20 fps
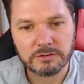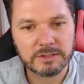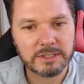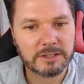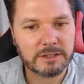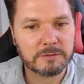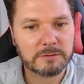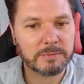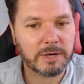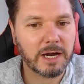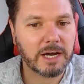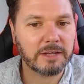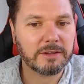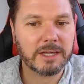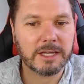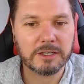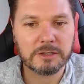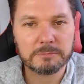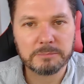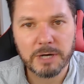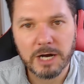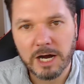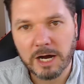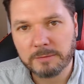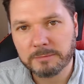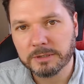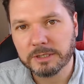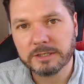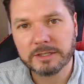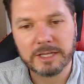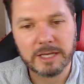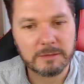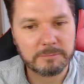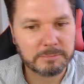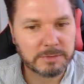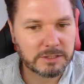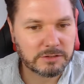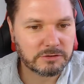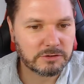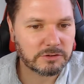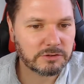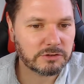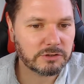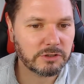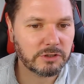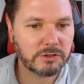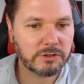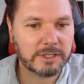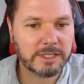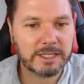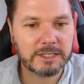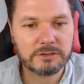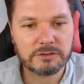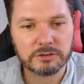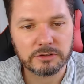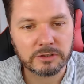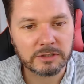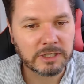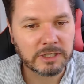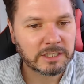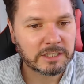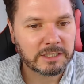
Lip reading: either by their department, their business unit, or